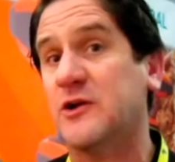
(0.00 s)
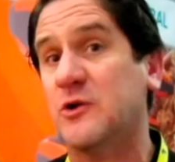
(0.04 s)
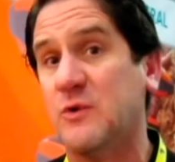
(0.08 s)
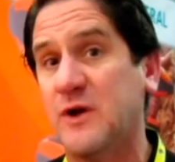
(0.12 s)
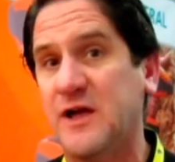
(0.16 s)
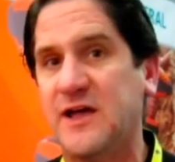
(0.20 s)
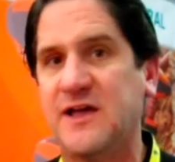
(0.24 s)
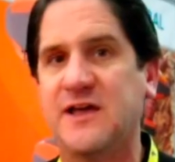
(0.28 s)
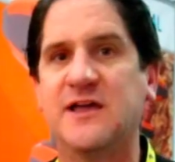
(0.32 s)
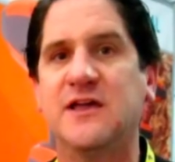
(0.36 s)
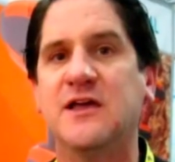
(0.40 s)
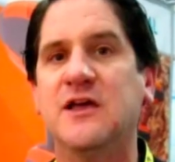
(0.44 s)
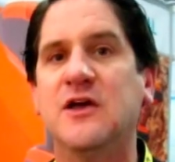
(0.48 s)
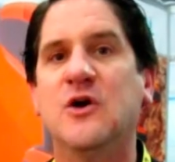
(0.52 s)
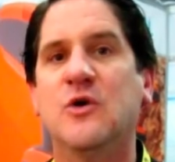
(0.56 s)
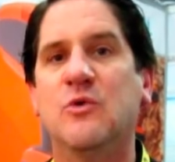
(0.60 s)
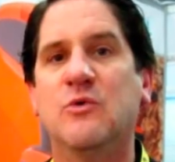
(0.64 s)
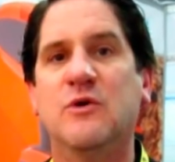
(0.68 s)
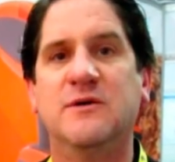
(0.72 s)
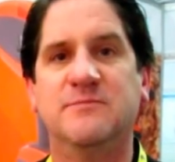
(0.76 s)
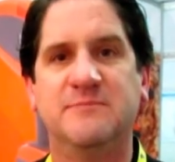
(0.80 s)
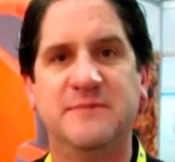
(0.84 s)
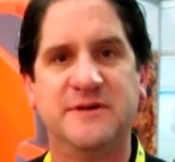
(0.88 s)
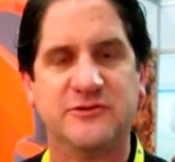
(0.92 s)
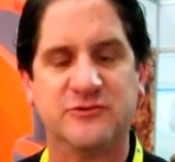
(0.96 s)
away
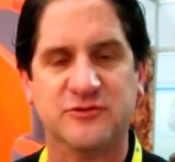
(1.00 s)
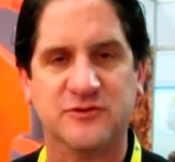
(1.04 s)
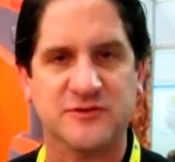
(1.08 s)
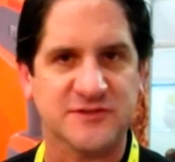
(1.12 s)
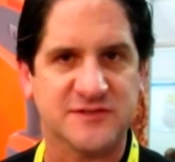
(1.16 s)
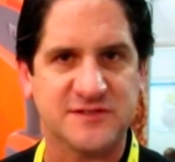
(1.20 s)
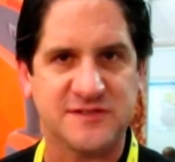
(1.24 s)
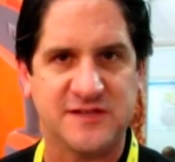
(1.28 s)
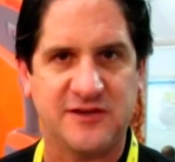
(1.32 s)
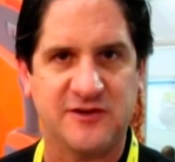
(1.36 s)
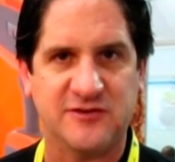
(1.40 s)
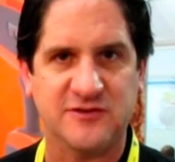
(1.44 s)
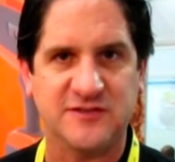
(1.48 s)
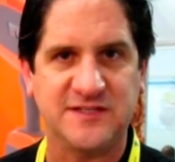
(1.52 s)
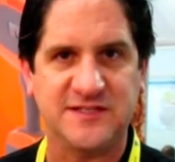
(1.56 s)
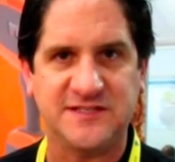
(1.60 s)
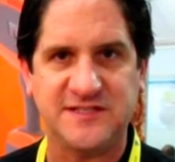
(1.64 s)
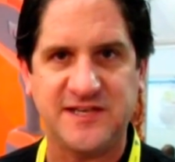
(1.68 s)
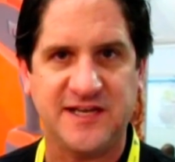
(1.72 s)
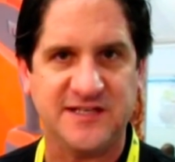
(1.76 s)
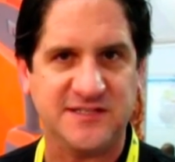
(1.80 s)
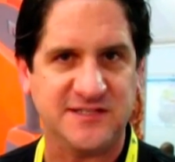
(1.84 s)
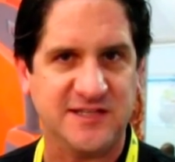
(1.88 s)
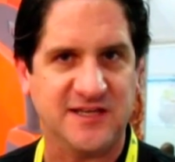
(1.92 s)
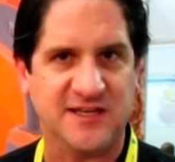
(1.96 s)
what minerals they are
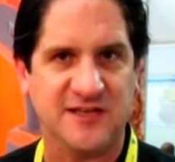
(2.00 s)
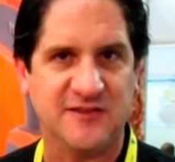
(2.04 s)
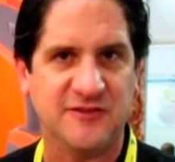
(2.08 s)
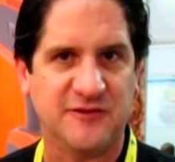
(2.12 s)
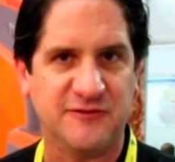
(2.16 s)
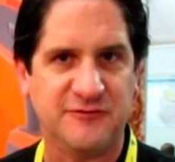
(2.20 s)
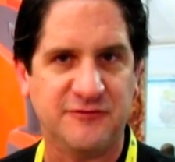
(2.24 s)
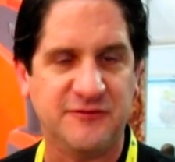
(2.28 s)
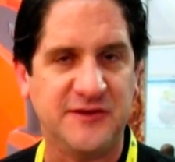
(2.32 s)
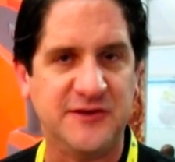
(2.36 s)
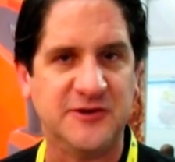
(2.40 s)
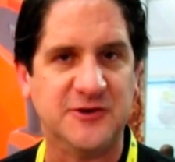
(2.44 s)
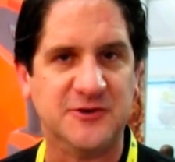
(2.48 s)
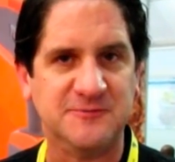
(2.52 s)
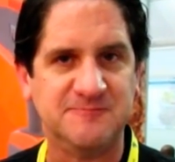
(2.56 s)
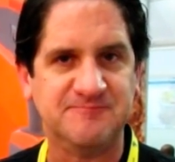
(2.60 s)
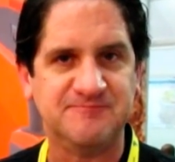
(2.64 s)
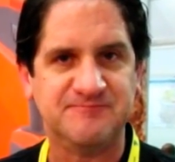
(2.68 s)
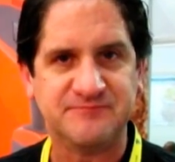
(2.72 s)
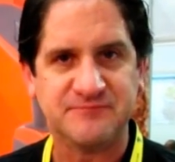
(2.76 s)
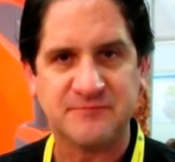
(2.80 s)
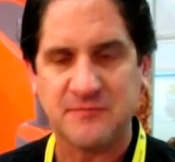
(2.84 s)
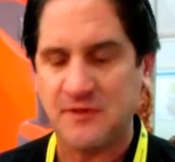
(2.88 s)
detecting in the field.